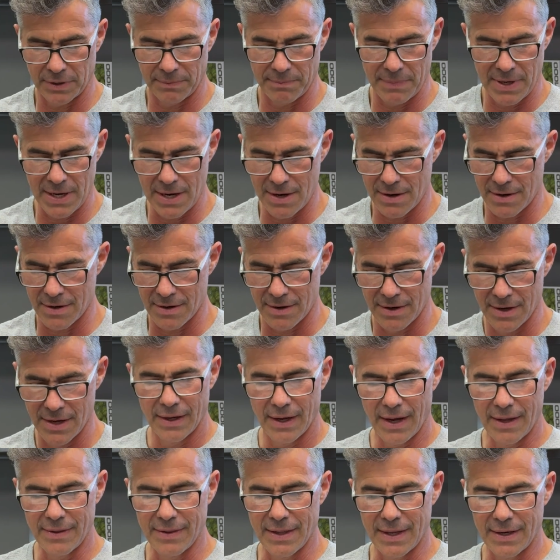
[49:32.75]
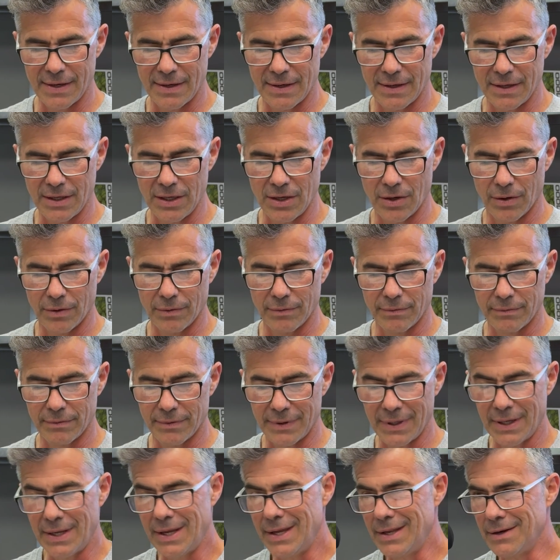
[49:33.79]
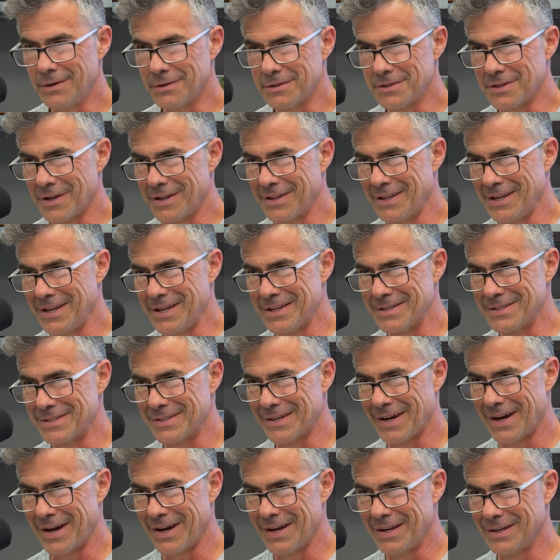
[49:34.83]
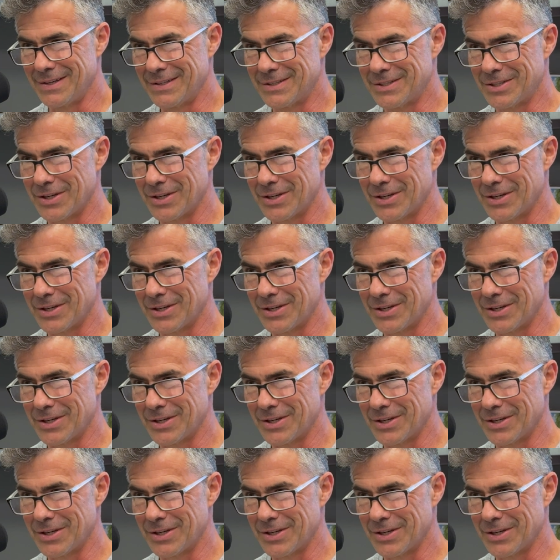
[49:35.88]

them here. And then, the heater's on the inside.